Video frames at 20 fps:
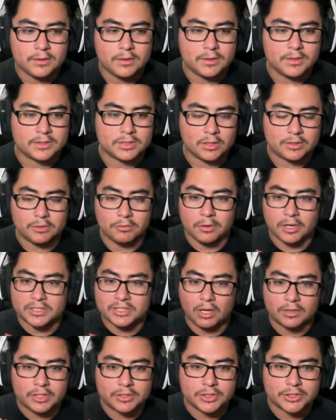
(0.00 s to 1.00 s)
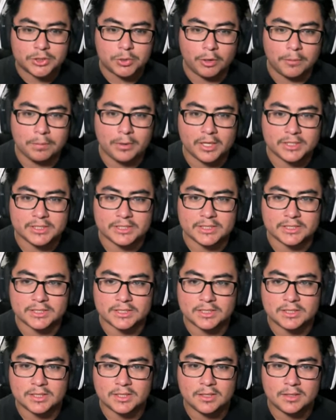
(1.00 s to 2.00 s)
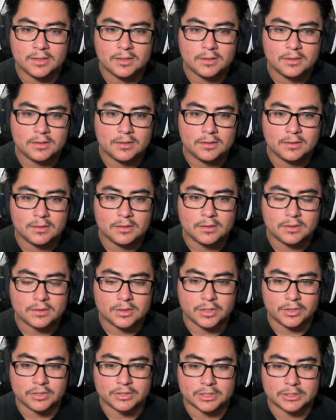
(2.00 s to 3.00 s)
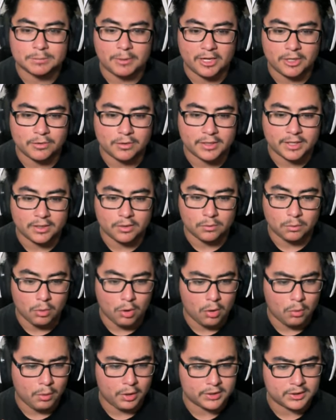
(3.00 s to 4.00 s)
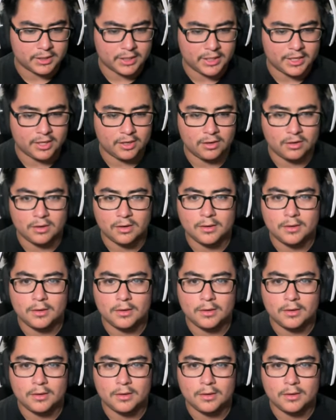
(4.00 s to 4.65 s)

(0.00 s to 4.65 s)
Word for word: It's all the it's all the destroyed plushies. There's the spiral again. Whoa, what the hell?